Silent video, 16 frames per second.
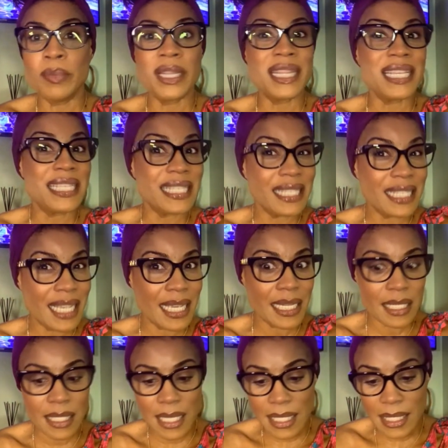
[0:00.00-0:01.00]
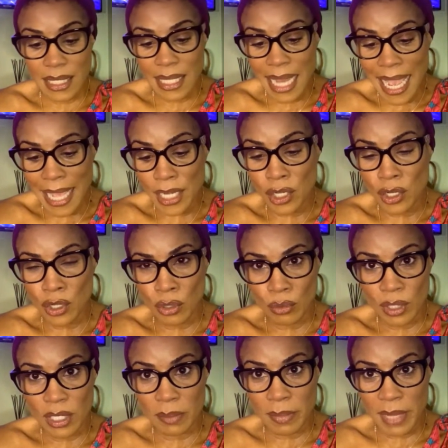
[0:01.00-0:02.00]
but the scent is not new
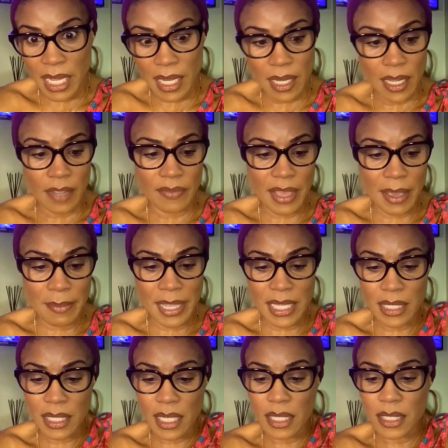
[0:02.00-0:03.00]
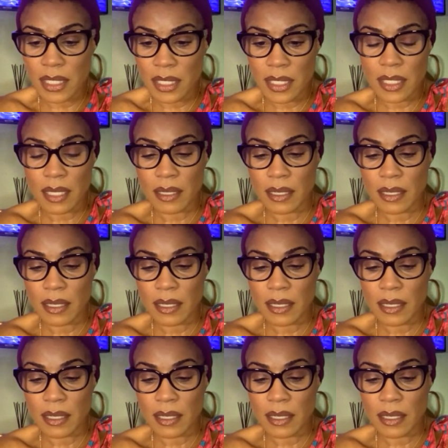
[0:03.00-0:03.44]
to me, if that makes sense.